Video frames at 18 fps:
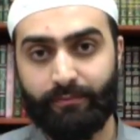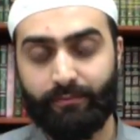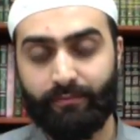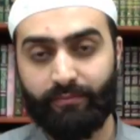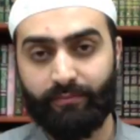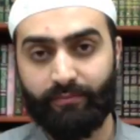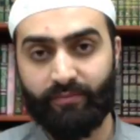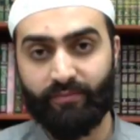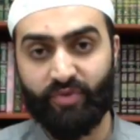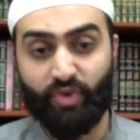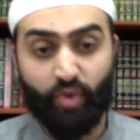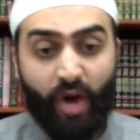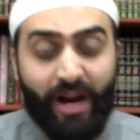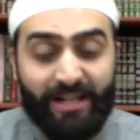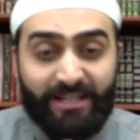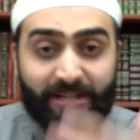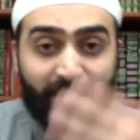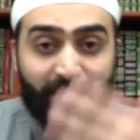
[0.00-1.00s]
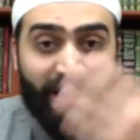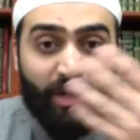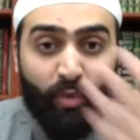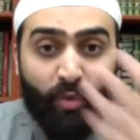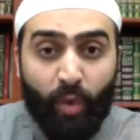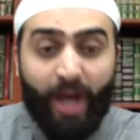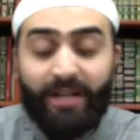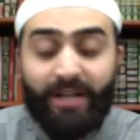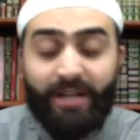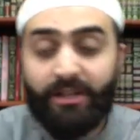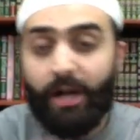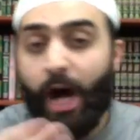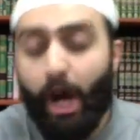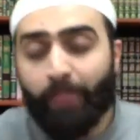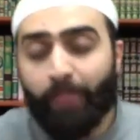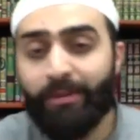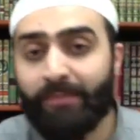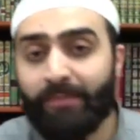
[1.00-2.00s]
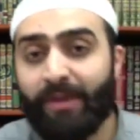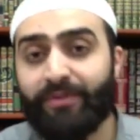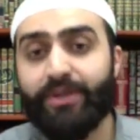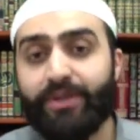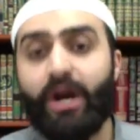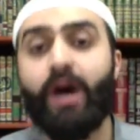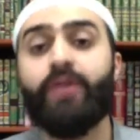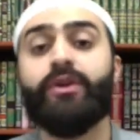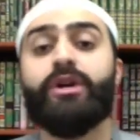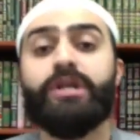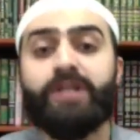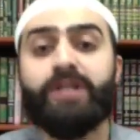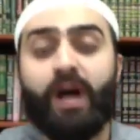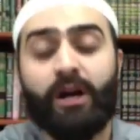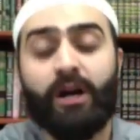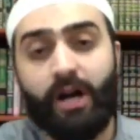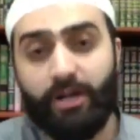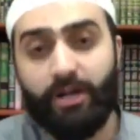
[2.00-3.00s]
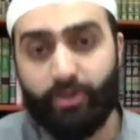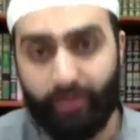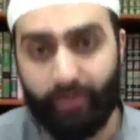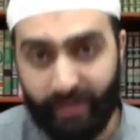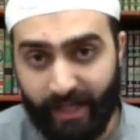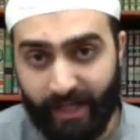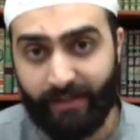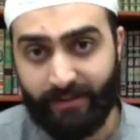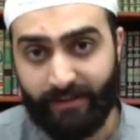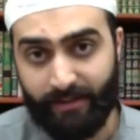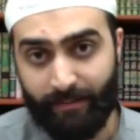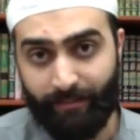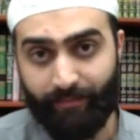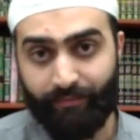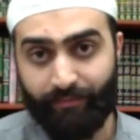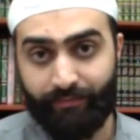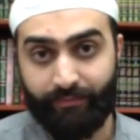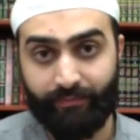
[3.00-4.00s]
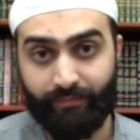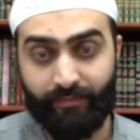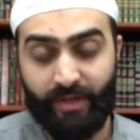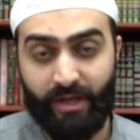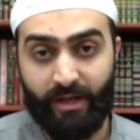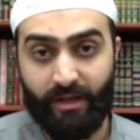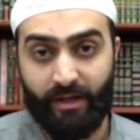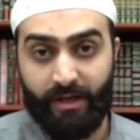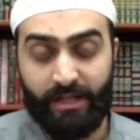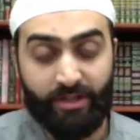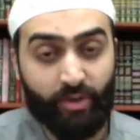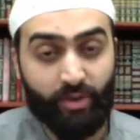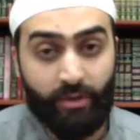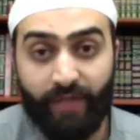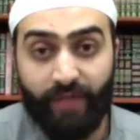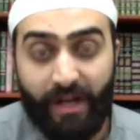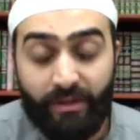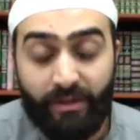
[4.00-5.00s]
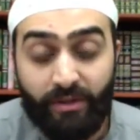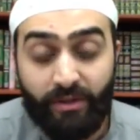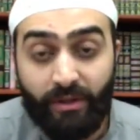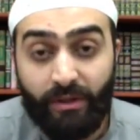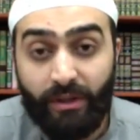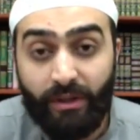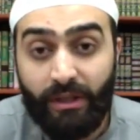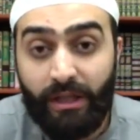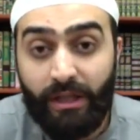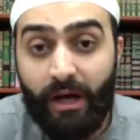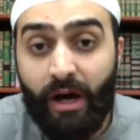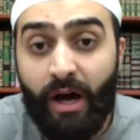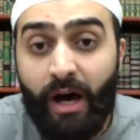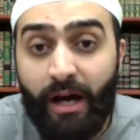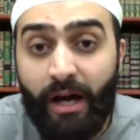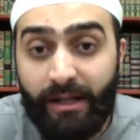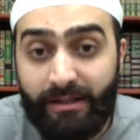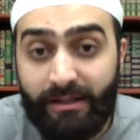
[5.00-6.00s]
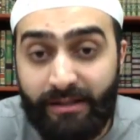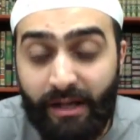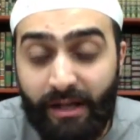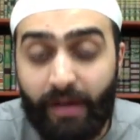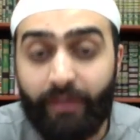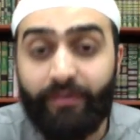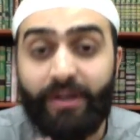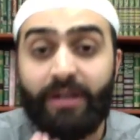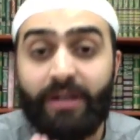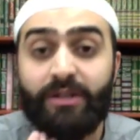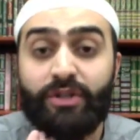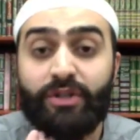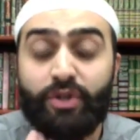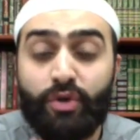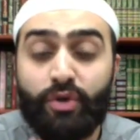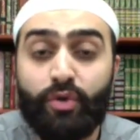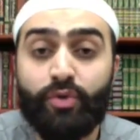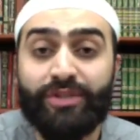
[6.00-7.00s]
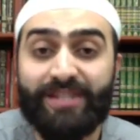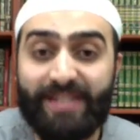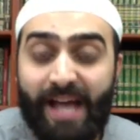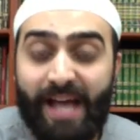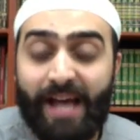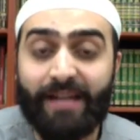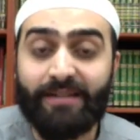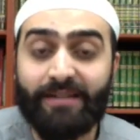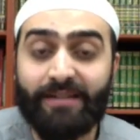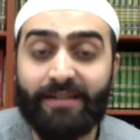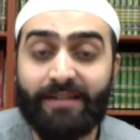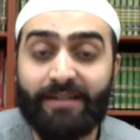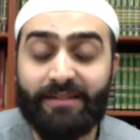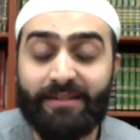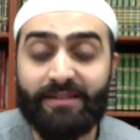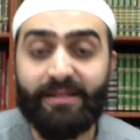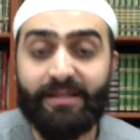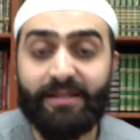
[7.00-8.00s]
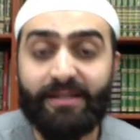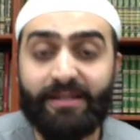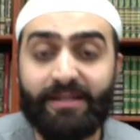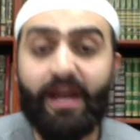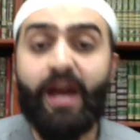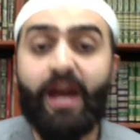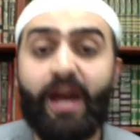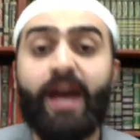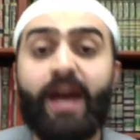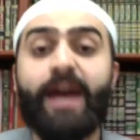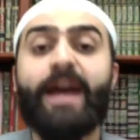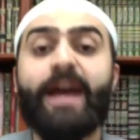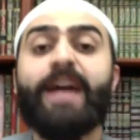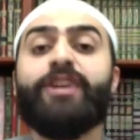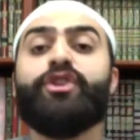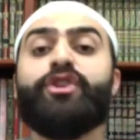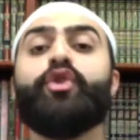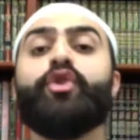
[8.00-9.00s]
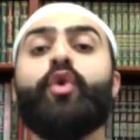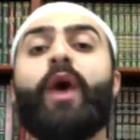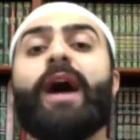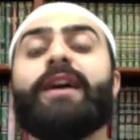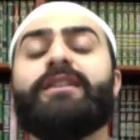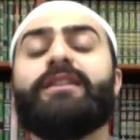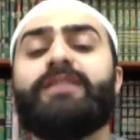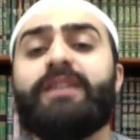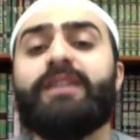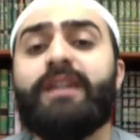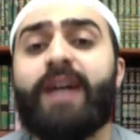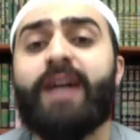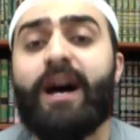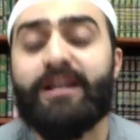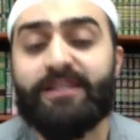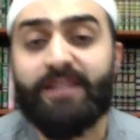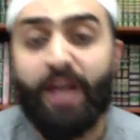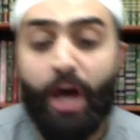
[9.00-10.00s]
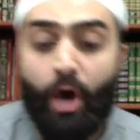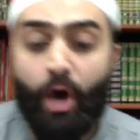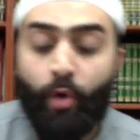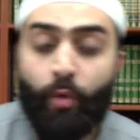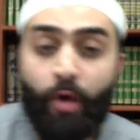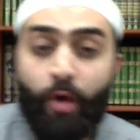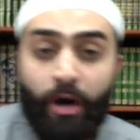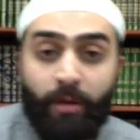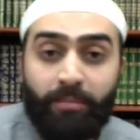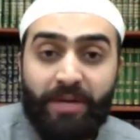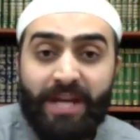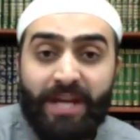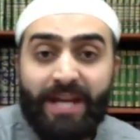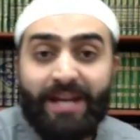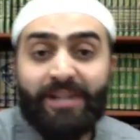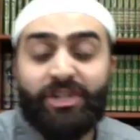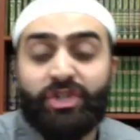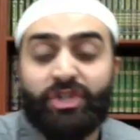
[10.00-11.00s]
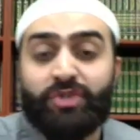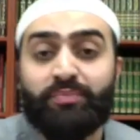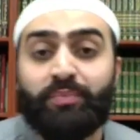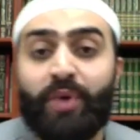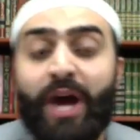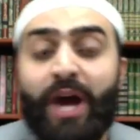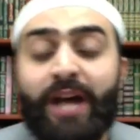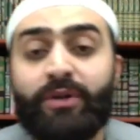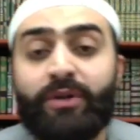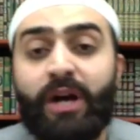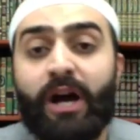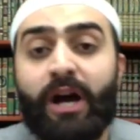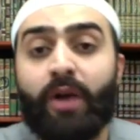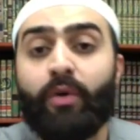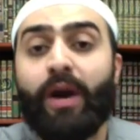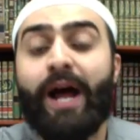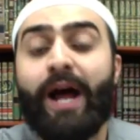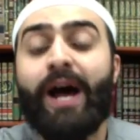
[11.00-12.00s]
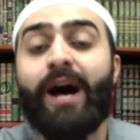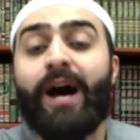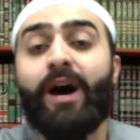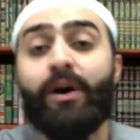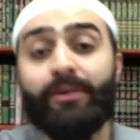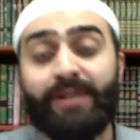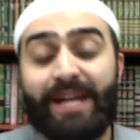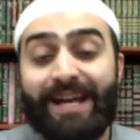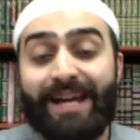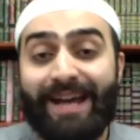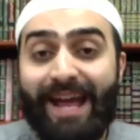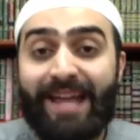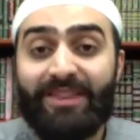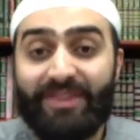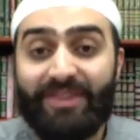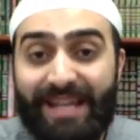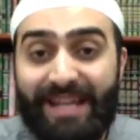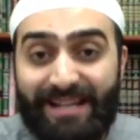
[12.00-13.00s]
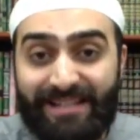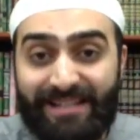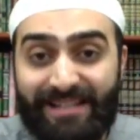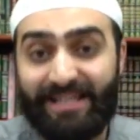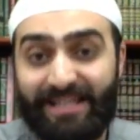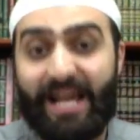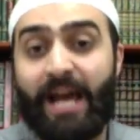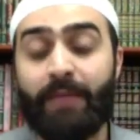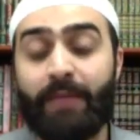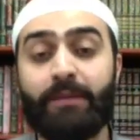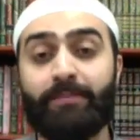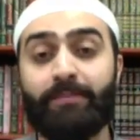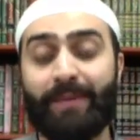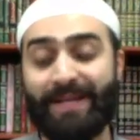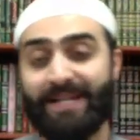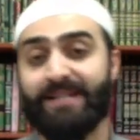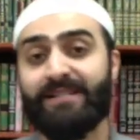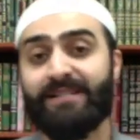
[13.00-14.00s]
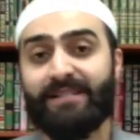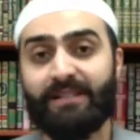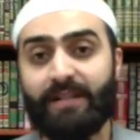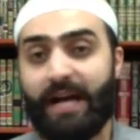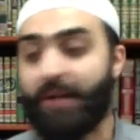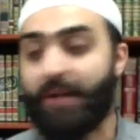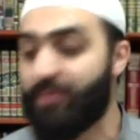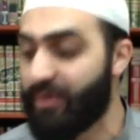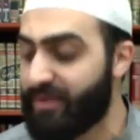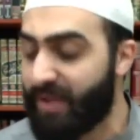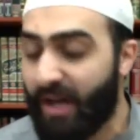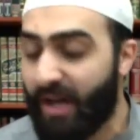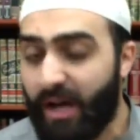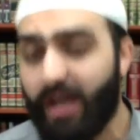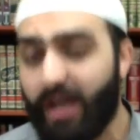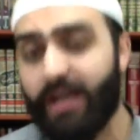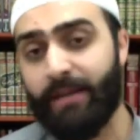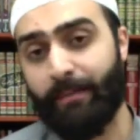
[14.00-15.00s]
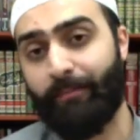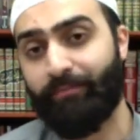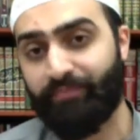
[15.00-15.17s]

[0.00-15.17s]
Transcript: Trying to make one complement the other and not contradict. And so you found a lot of new sects and new ideas were being spread around in the Islamic peninsula at the time.